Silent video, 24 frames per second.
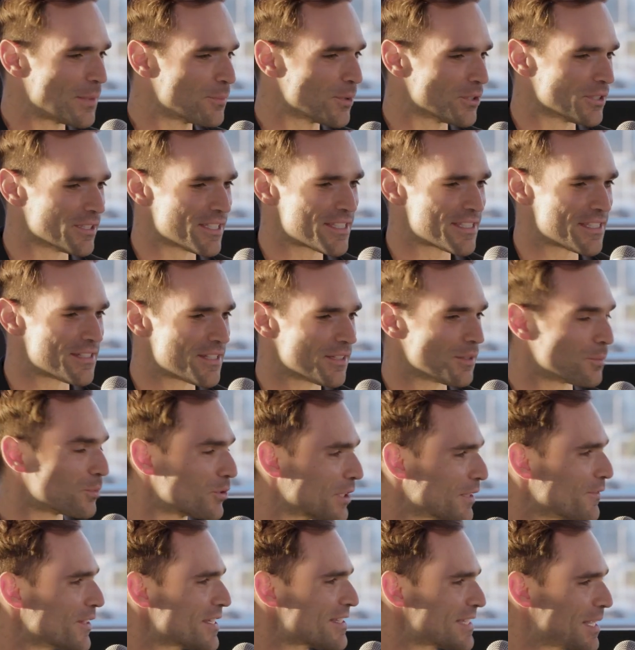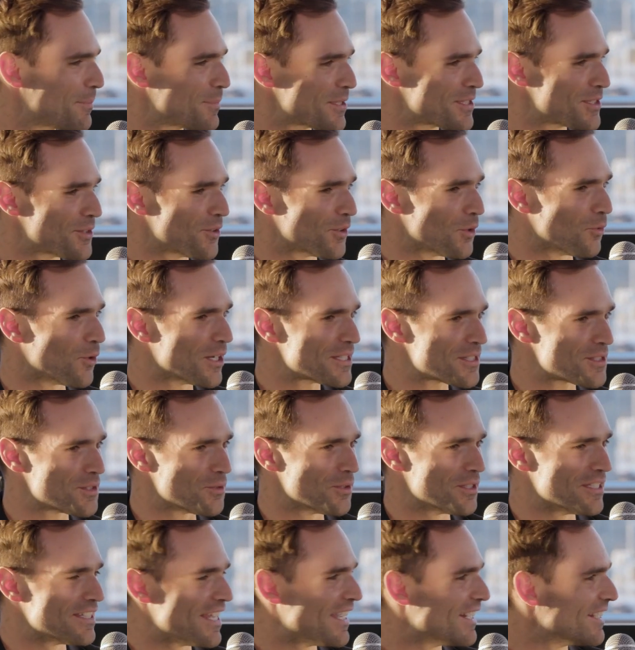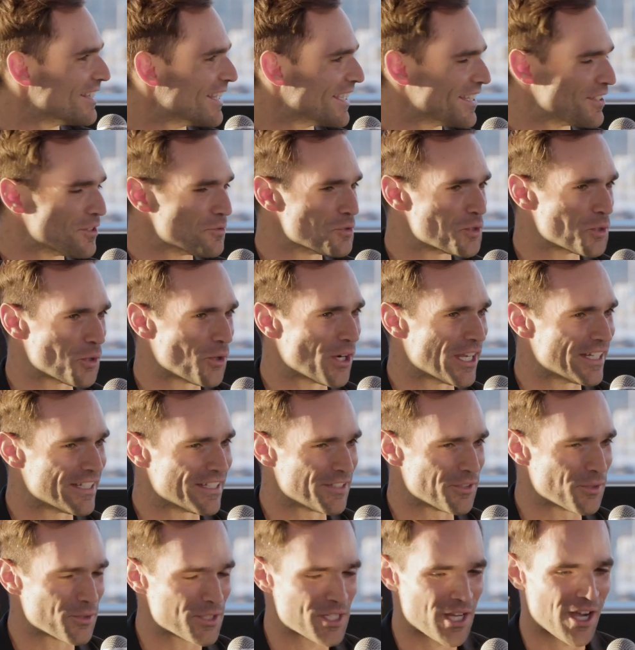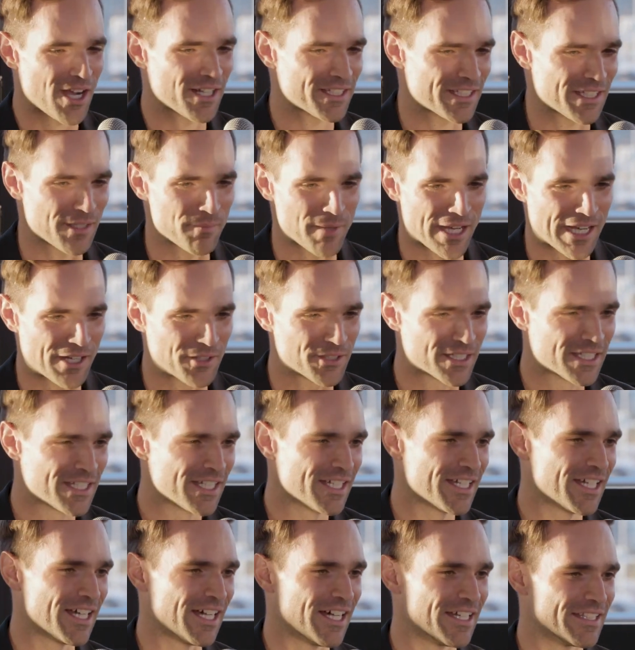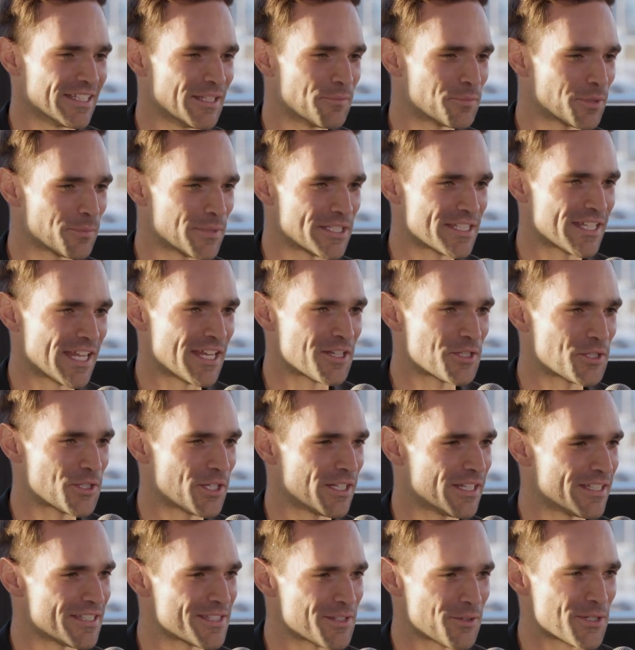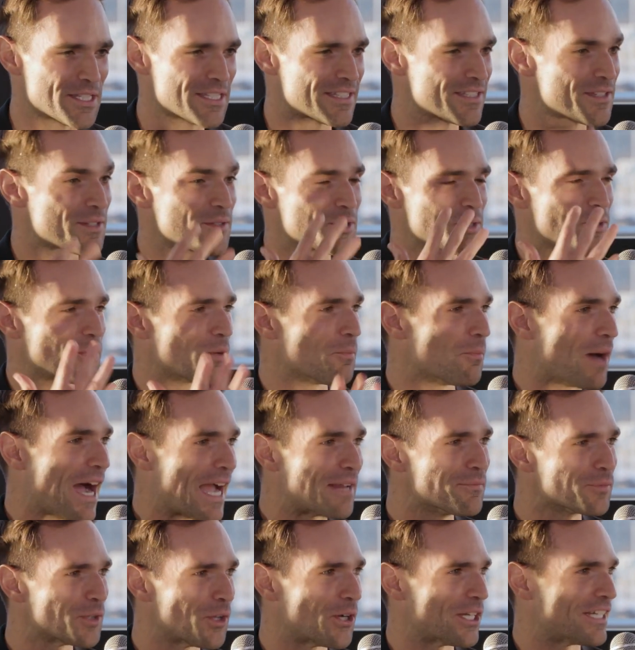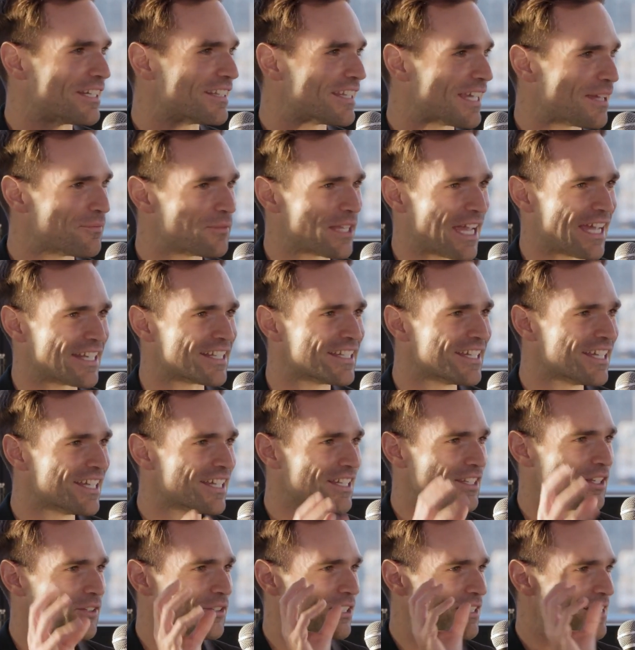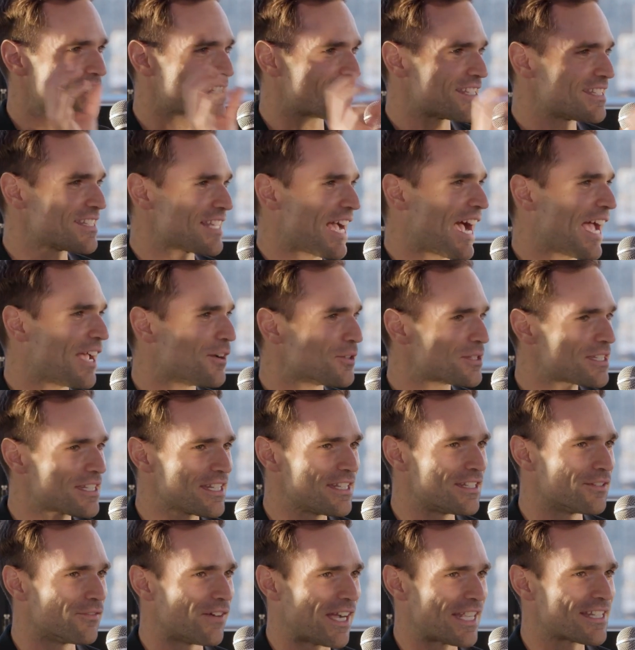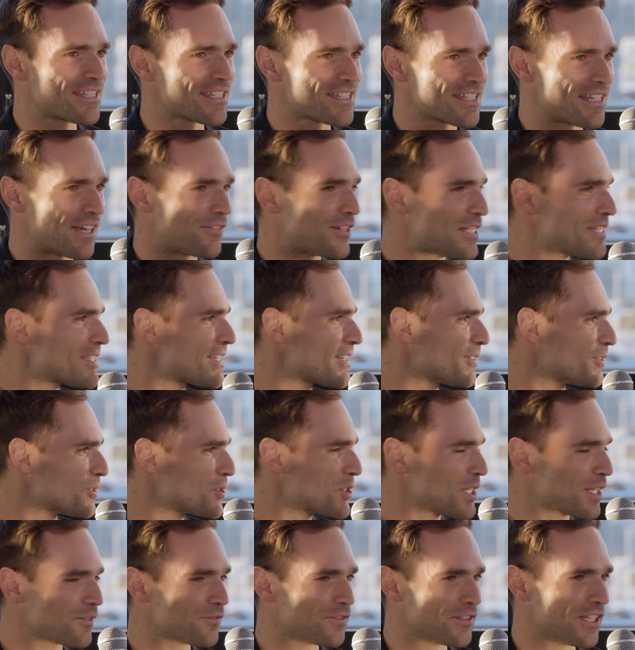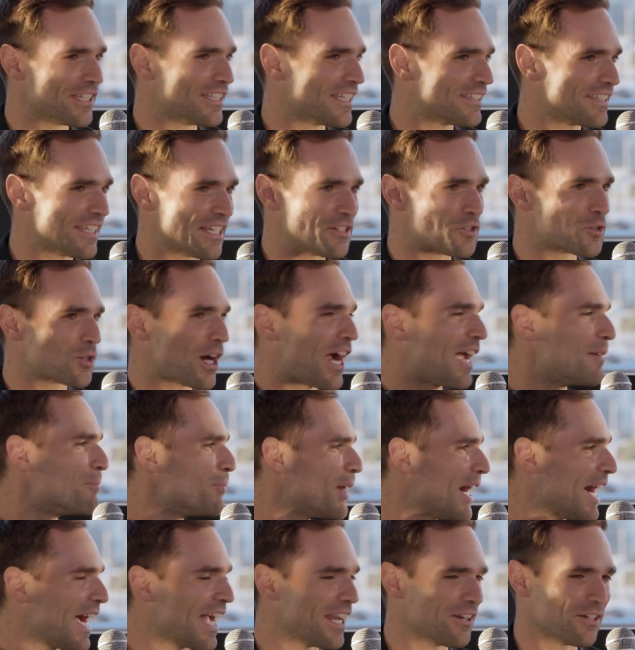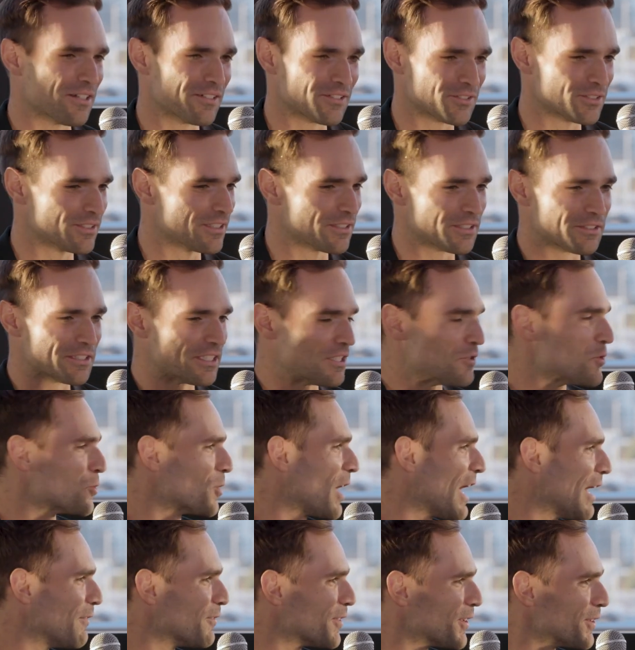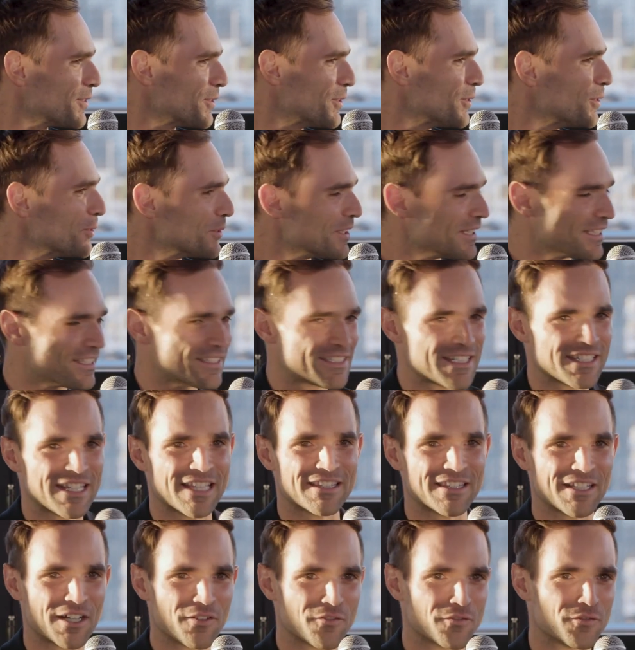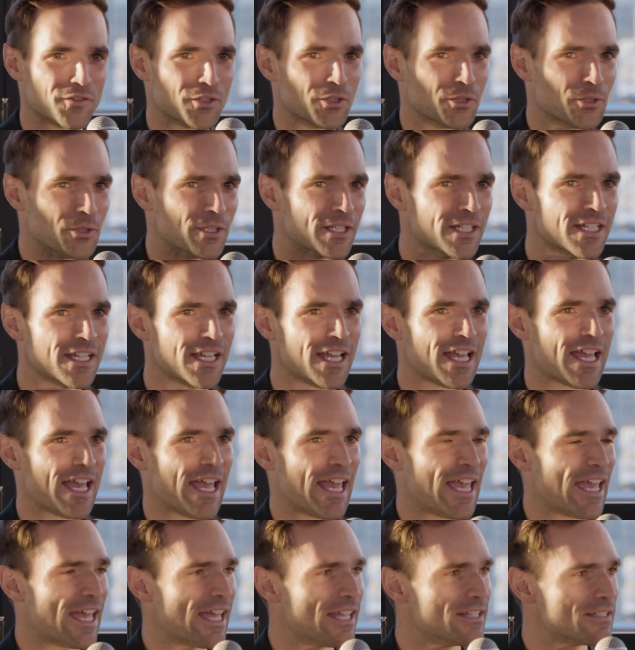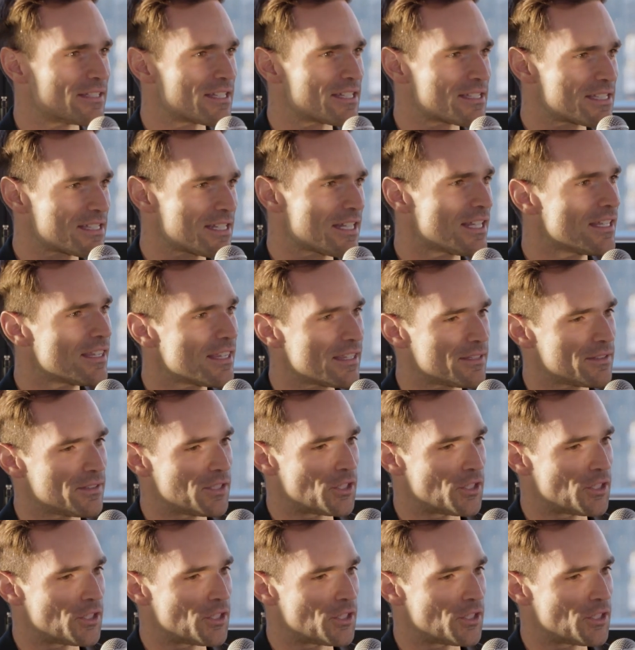people listen to the previous episode of What's New in Data that you joined and you were talking about the implementation, it's always sort of mind-blowing to them that there's these IoT devices in every single Chick-fil-A that they drive by or literally drive through to get their food. And to see